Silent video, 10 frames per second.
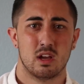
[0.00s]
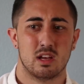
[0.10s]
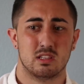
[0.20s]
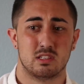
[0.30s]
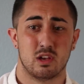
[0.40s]

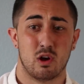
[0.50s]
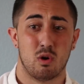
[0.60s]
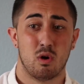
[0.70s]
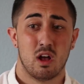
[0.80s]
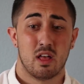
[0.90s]
And
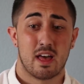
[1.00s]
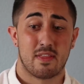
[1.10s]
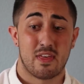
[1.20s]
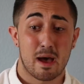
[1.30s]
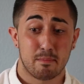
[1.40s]
so
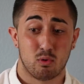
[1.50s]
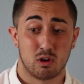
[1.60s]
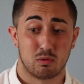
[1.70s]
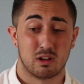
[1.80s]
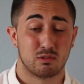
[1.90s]
at that
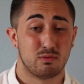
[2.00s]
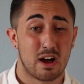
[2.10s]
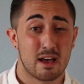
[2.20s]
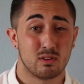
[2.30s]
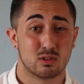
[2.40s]
point, when I was
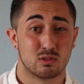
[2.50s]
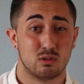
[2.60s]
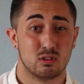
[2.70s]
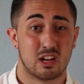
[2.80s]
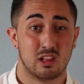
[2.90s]
5 years
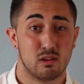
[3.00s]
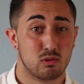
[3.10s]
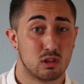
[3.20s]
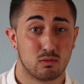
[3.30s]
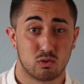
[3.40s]
old, I'd lived
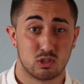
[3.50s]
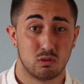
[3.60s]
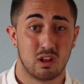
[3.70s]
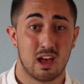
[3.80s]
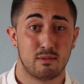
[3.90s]
with him for
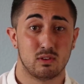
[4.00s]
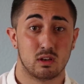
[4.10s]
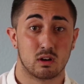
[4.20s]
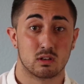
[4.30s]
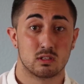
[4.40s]
2.5
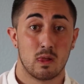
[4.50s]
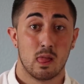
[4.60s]
years.